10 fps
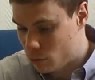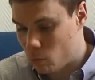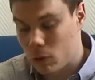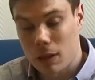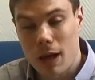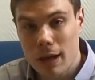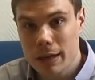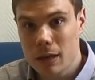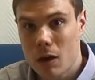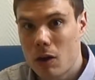
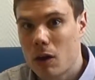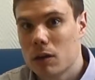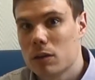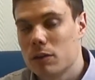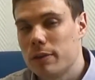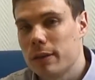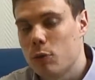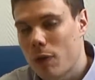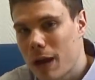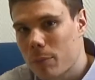Relying on the
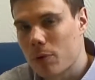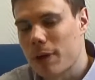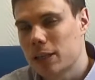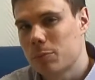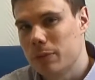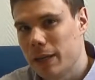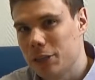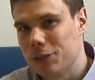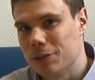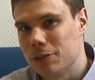grammar
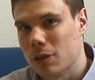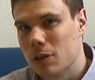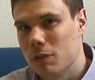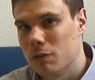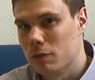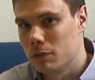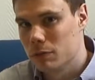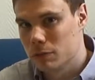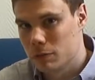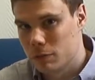explanations of
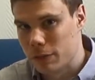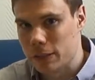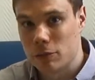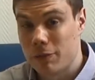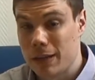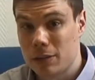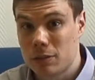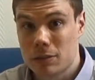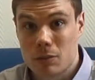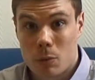
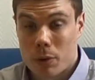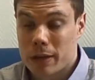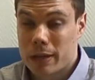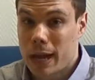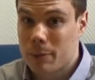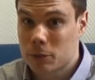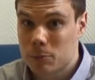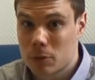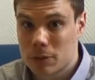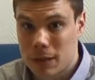Face-to-Face or any Cambridge
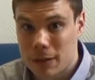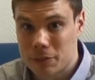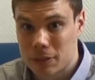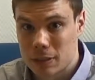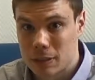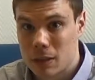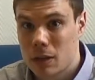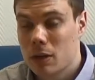book that I've seen